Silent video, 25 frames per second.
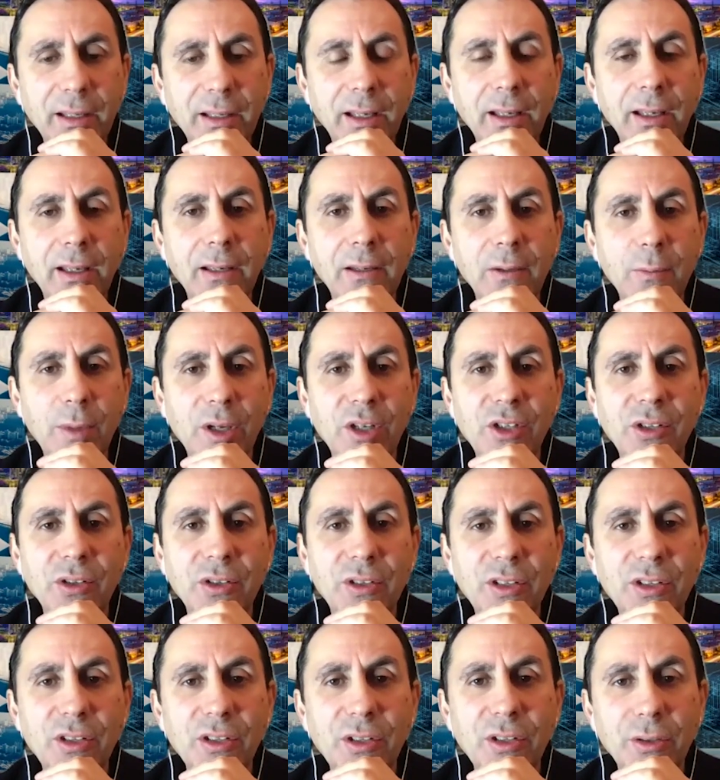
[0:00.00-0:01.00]
You mentioned
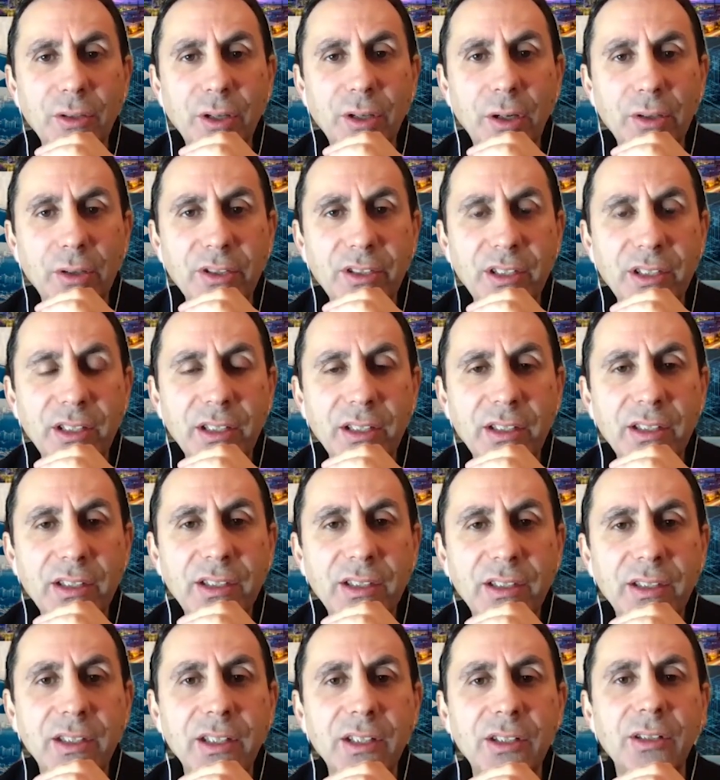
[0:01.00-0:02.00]
digital
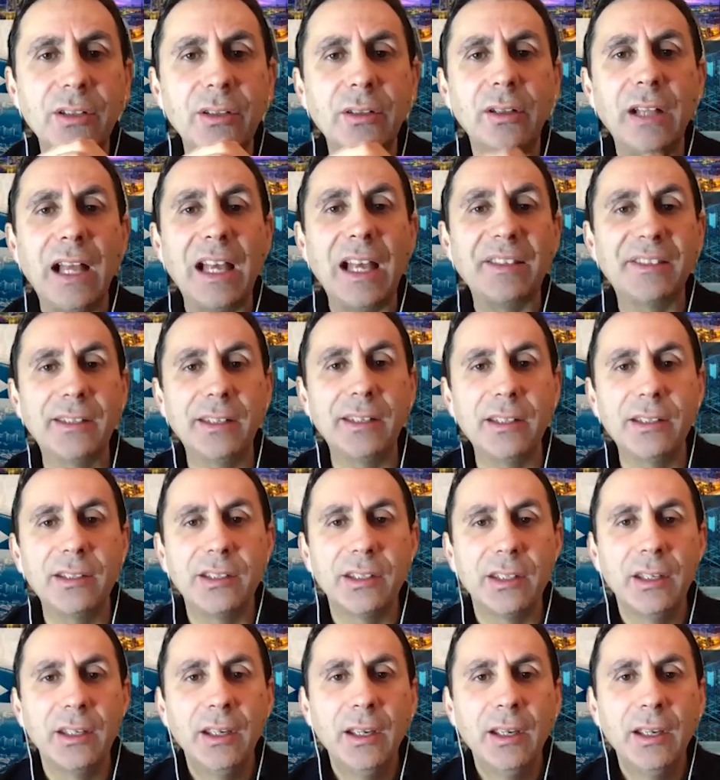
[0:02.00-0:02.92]
currencies, digital assets,